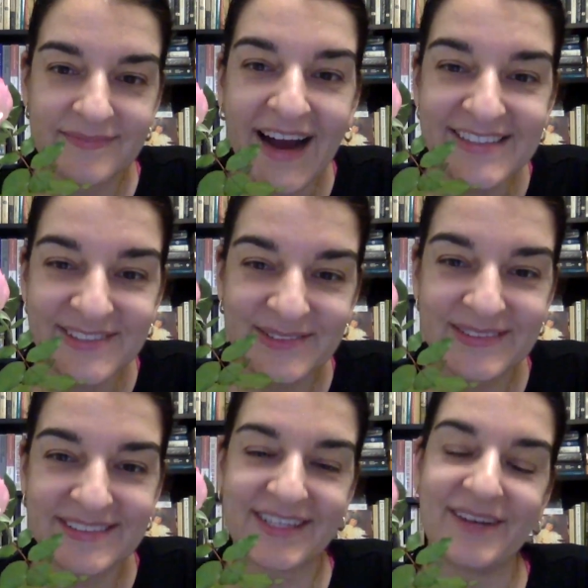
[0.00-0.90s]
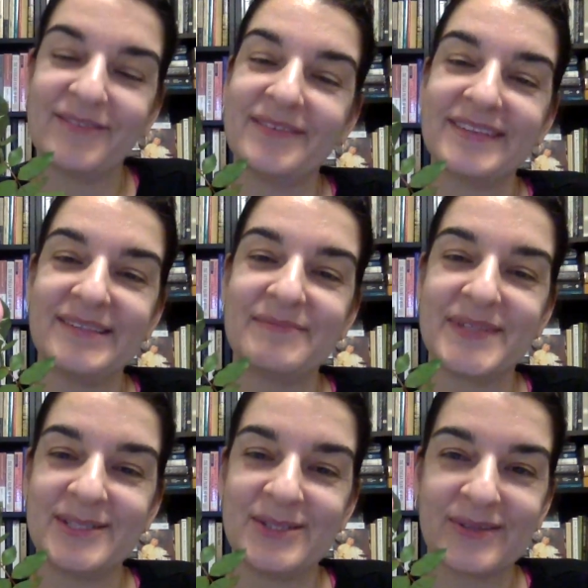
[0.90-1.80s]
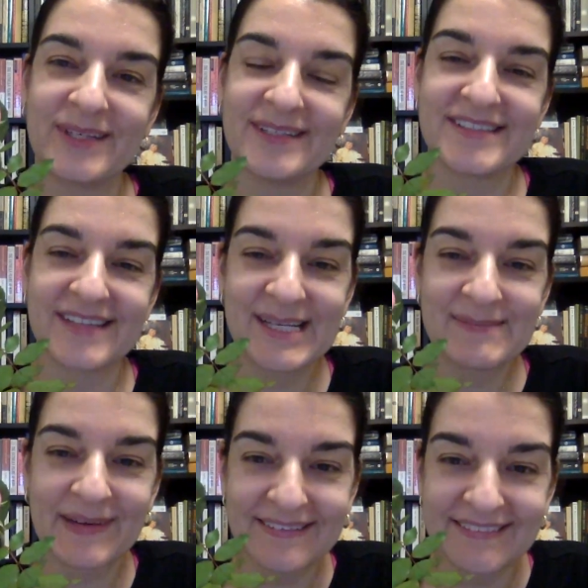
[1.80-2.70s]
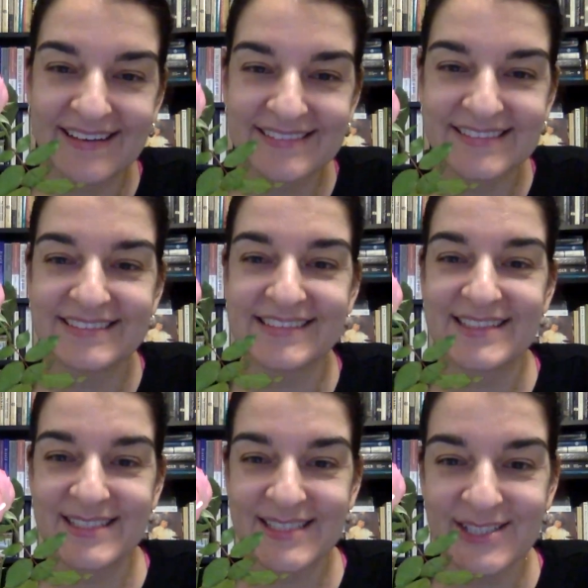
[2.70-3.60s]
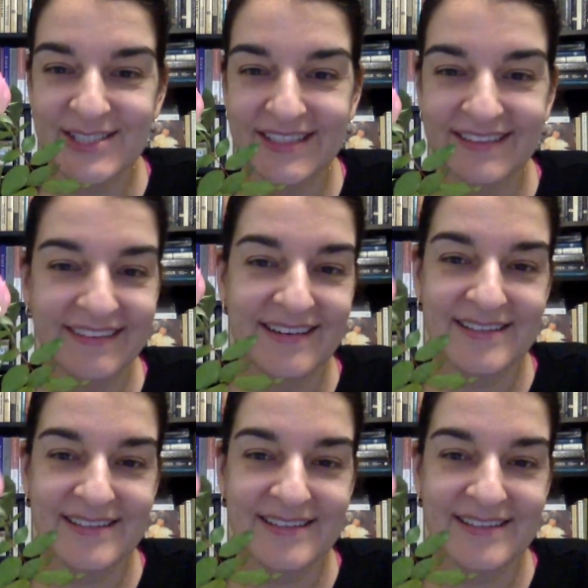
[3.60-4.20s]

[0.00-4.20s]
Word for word: Hi students, I've really been enjoying designing my classes and teaching.